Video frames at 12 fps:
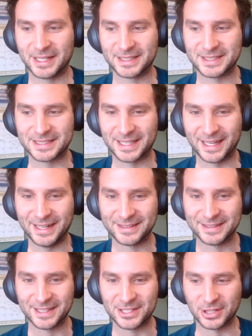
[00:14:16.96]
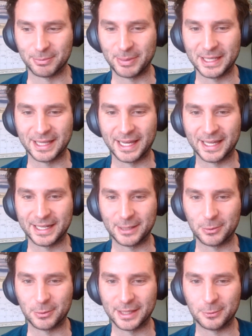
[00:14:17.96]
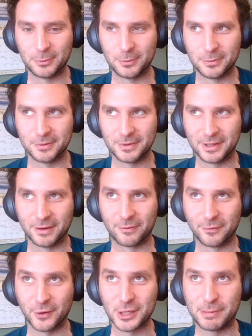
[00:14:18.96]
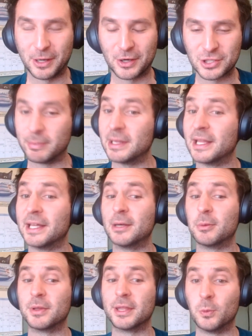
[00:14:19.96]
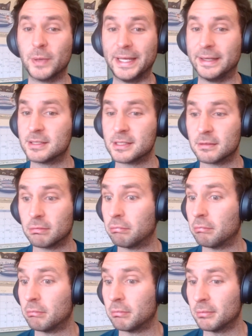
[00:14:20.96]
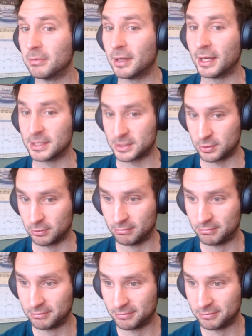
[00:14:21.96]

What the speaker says: But that's exciting. It should be landing within, the first PR should be landing within weeks, I assume.